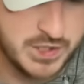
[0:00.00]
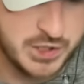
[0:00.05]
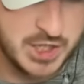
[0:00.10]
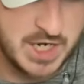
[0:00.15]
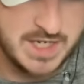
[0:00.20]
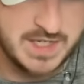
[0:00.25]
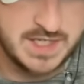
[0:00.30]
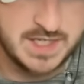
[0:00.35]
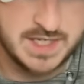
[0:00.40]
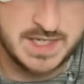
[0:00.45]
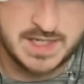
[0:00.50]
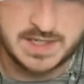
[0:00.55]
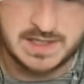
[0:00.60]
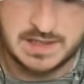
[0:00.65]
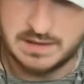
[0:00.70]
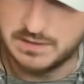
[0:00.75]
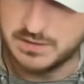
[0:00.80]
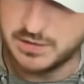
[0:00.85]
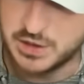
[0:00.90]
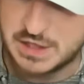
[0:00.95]

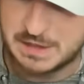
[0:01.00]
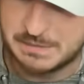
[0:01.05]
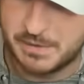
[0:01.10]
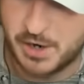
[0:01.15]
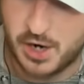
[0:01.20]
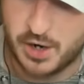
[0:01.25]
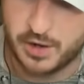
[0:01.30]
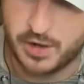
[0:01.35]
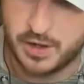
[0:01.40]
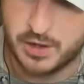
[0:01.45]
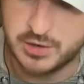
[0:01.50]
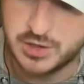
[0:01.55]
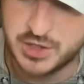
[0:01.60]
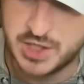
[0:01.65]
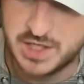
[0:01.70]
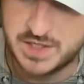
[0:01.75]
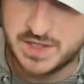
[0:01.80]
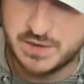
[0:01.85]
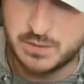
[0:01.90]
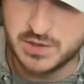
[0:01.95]
JT tomorrow,
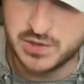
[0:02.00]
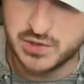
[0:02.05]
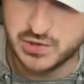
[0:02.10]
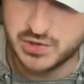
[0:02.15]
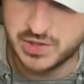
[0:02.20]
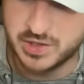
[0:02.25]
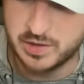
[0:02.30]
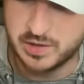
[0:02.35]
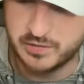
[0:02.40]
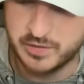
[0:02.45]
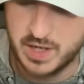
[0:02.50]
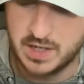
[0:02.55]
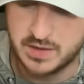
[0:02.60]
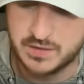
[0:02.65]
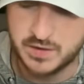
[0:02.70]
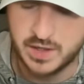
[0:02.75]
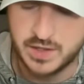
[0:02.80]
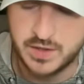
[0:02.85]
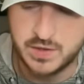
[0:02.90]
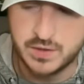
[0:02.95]
JT Wistersill of
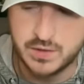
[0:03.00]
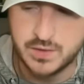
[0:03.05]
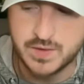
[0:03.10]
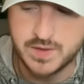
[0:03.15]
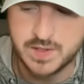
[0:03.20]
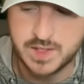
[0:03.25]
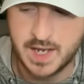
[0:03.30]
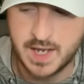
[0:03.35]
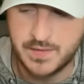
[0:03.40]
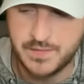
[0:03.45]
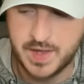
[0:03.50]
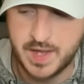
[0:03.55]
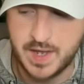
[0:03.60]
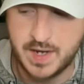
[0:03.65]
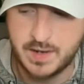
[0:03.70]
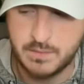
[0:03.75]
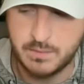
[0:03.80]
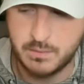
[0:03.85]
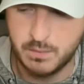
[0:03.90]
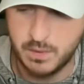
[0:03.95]
Locked On Utes, and
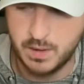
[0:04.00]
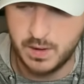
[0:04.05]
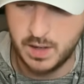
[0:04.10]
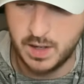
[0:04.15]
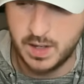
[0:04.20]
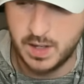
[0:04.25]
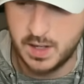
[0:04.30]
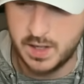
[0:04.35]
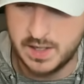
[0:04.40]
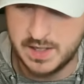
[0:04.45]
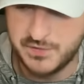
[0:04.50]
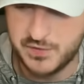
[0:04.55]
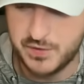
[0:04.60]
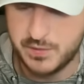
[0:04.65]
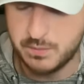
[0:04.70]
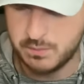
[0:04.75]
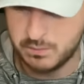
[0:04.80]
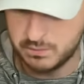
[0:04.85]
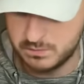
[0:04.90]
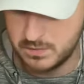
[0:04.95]
then
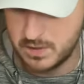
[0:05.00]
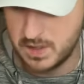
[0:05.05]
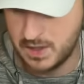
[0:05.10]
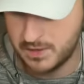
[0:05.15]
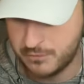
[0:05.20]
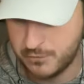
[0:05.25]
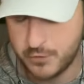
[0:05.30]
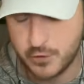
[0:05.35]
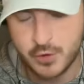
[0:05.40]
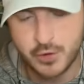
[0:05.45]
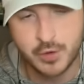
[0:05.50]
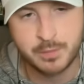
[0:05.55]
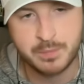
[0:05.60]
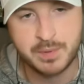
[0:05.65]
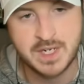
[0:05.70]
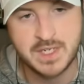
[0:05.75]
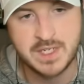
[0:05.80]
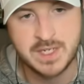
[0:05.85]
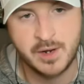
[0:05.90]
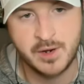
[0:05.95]
even a further
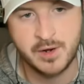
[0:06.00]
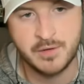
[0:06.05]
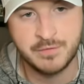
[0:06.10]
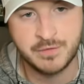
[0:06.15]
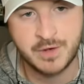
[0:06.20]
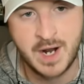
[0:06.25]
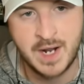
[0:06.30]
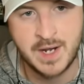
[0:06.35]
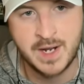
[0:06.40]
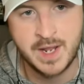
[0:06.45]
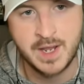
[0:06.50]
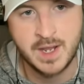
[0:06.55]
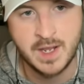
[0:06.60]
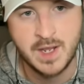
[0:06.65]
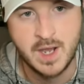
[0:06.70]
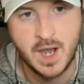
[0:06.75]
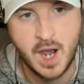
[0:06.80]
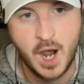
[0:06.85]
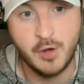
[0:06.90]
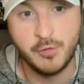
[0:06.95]
breakdown on Friday
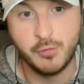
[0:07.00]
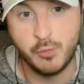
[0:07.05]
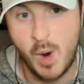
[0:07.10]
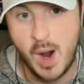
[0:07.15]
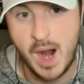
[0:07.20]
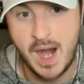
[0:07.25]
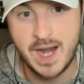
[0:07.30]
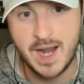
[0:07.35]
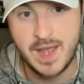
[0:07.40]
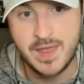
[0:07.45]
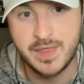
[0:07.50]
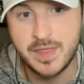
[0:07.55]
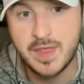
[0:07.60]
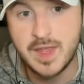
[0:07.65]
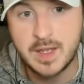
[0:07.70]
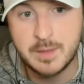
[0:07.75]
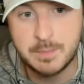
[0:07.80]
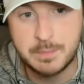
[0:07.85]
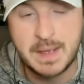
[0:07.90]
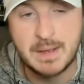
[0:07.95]
of why I
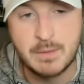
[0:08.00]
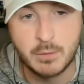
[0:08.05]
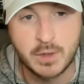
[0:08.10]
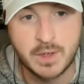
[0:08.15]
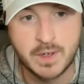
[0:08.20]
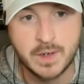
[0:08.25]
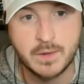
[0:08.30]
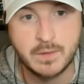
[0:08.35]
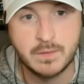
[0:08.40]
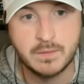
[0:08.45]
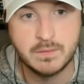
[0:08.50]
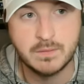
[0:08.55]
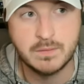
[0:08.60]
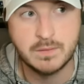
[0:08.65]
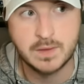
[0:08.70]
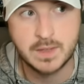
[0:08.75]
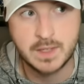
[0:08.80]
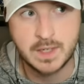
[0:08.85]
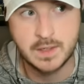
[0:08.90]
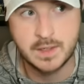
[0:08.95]
think Baylor can
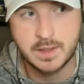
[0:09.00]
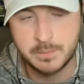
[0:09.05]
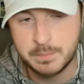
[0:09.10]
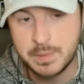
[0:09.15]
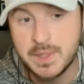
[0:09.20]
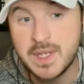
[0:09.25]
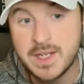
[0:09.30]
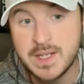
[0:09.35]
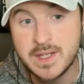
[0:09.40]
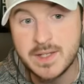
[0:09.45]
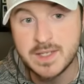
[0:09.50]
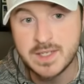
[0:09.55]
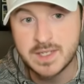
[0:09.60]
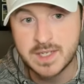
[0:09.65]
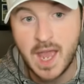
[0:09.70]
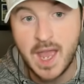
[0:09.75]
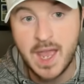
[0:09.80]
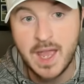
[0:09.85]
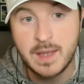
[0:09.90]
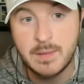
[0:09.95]
compete in this
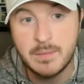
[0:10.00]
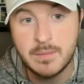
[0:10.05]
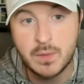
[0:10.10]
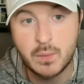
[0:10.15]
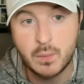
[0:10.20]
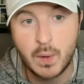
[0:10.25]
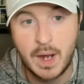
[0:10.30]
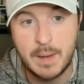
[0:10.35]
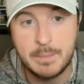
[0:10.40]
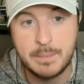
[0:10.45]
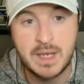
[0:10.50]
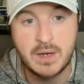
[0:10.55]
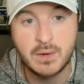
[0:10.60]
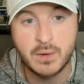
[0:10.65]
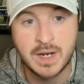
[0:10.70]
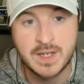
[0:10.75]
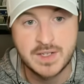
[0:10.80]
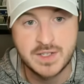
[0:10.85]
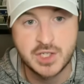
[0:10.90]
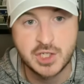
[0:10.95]
game and why
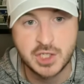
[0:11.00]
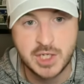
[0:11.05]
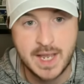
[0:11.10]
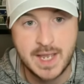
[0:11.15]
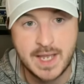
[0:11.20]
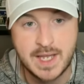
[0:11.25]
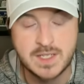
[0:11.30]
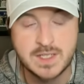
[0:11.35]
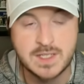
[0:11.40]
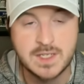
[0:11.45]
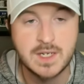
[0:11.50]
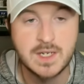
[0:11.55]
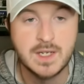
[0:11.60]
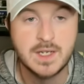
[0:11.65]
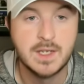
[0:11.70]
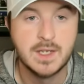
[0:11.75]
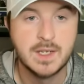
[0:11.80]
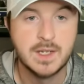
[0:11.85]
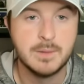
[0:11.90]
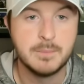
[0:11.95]
Baylor has a chance.
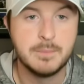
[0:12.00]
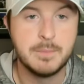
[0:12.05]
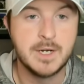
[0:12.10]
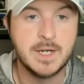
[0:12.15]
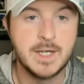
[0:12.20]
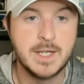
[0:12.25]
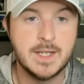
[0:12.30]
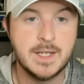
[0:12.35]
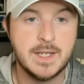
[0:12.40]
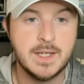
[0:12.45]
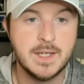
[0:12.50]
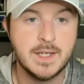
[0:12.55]
But